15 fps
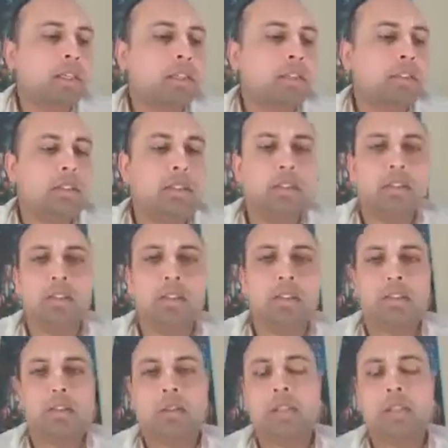So
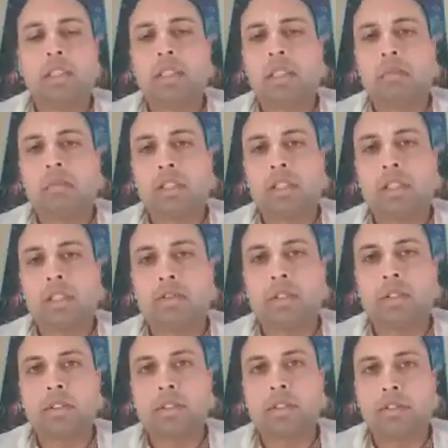the holy name is
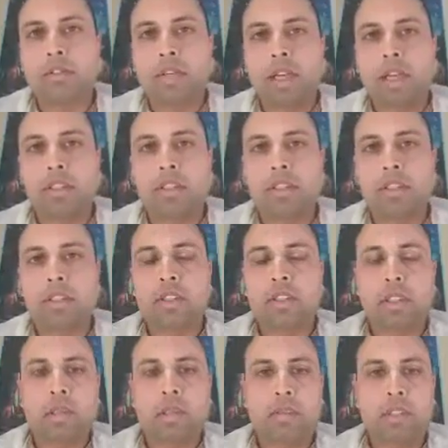never actually
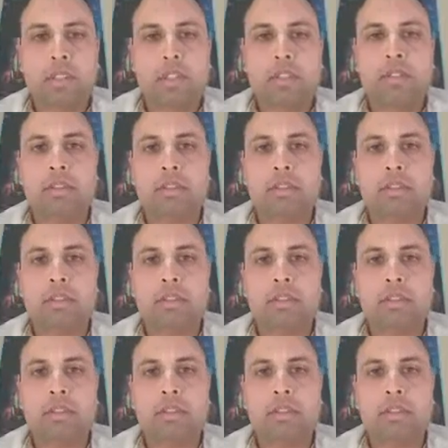contaminated,